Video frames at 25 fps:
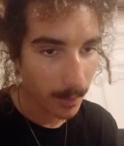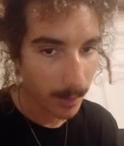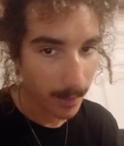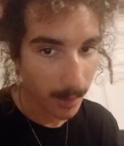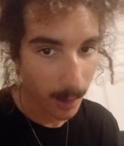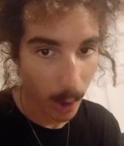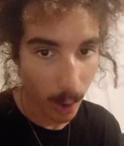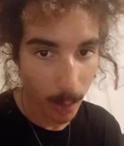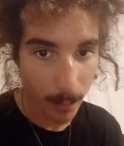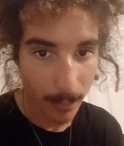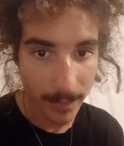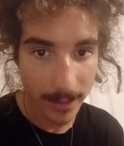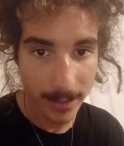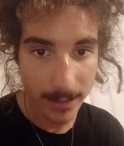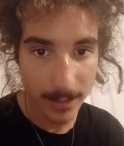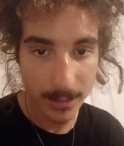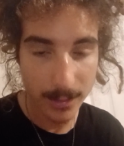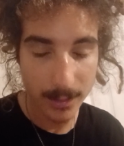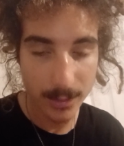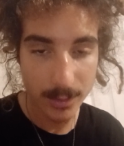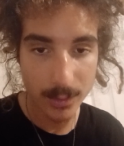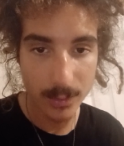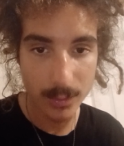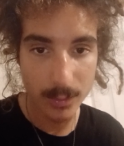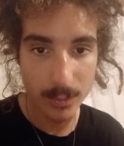come
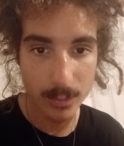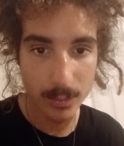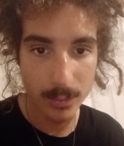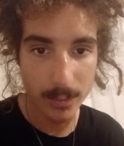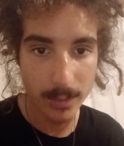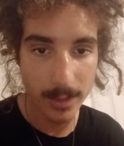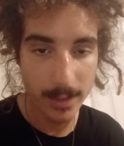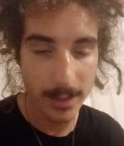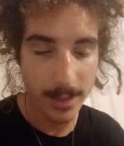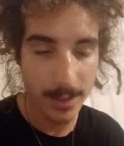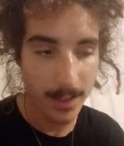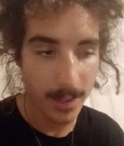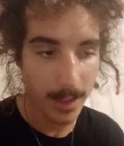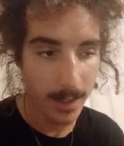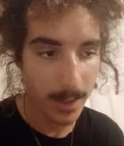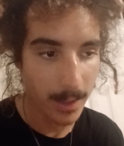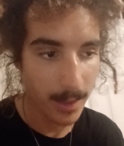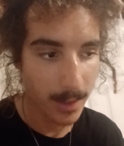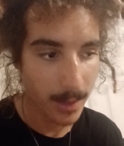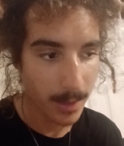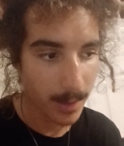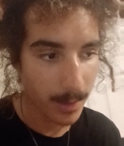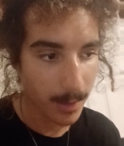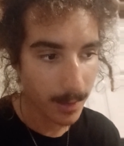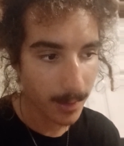into the
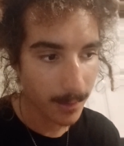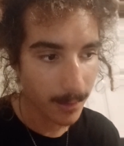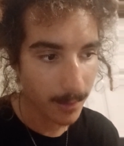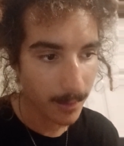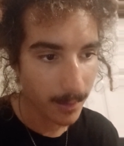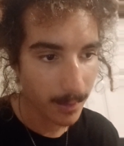uh,